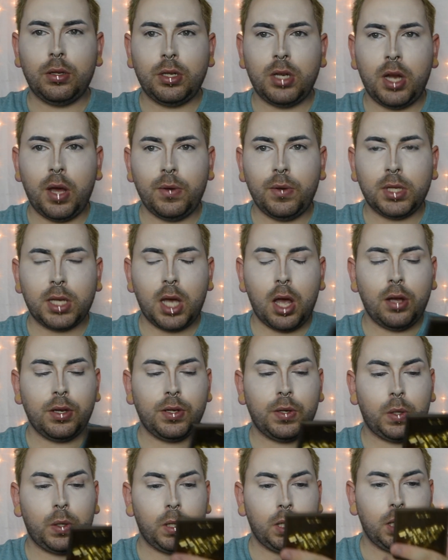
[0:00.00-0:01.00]
Nose
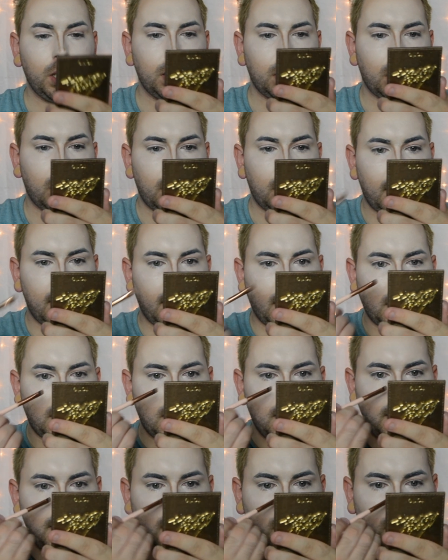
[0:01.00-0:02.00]
contours are like
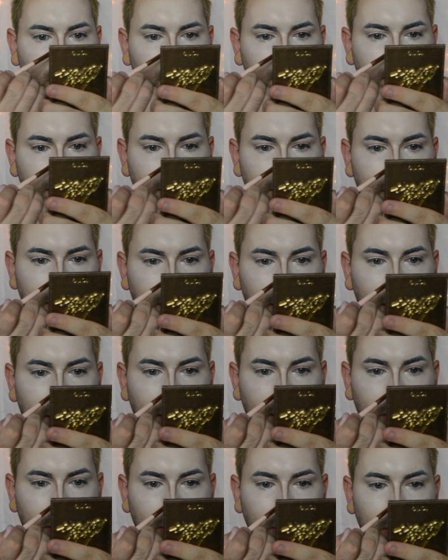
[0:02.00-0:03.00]
the hardest
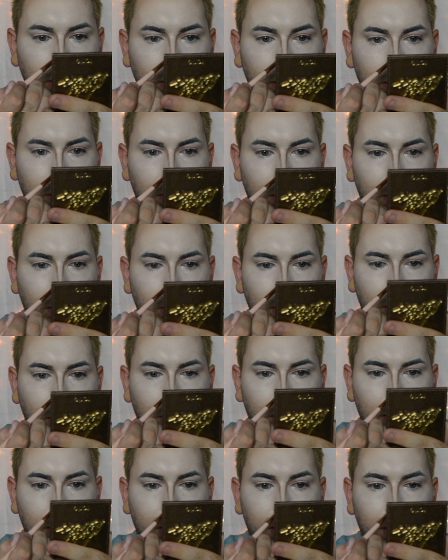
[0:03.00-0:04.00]
thing
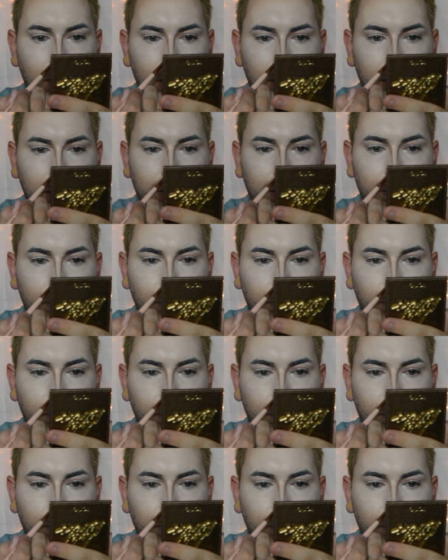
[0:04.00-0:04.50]
to do.